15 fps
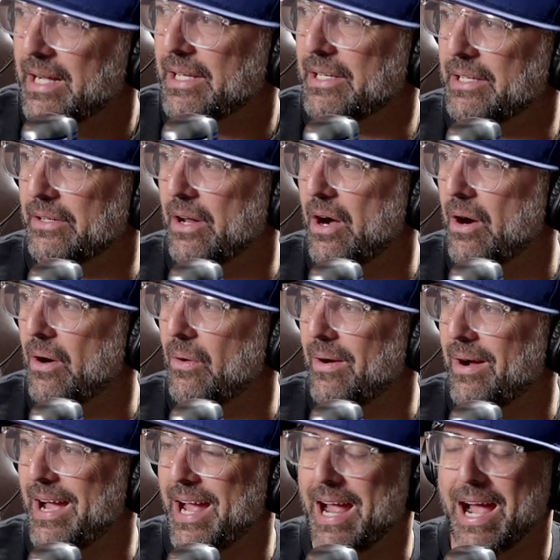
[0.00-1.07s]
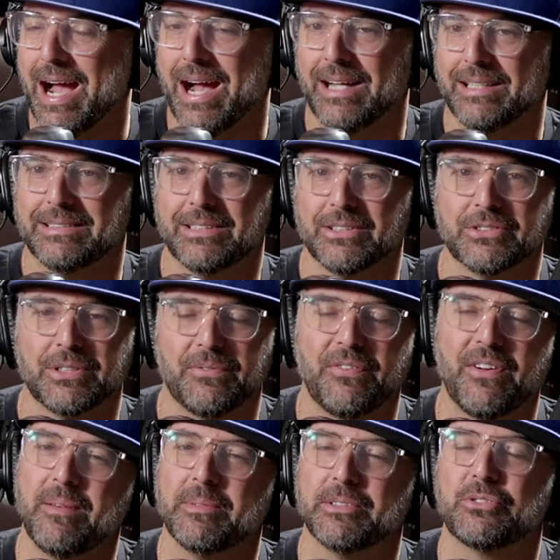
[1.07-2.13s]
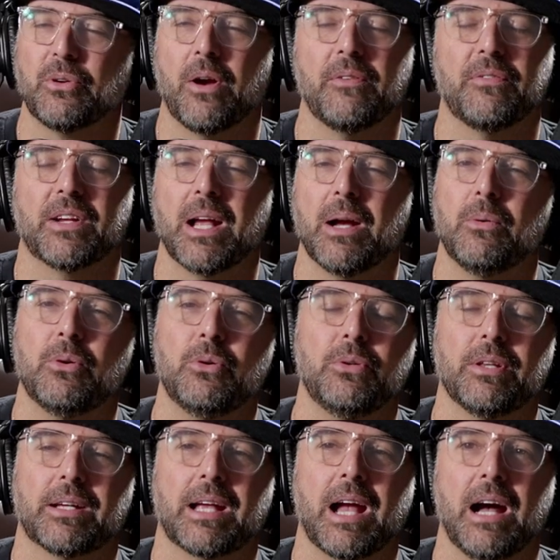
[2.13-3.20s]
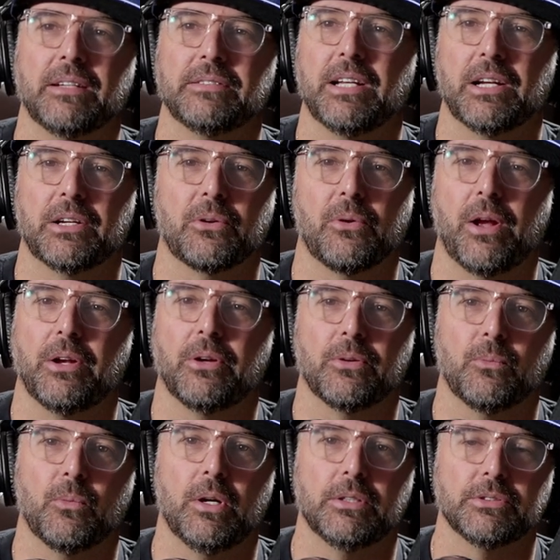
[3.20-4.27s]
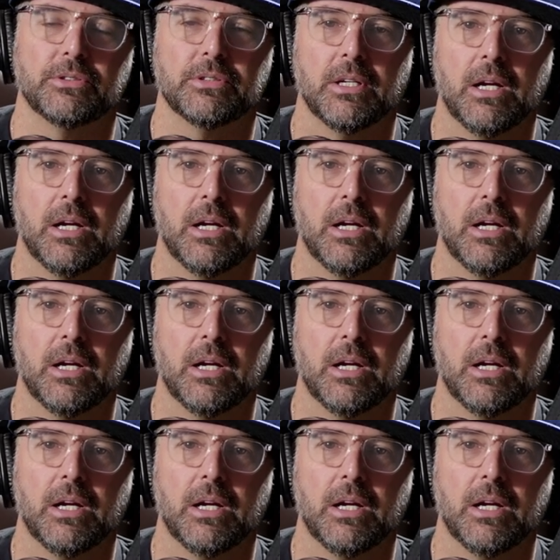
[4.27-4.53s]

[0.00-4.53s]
and there's a famous story. I forget who the content creator was,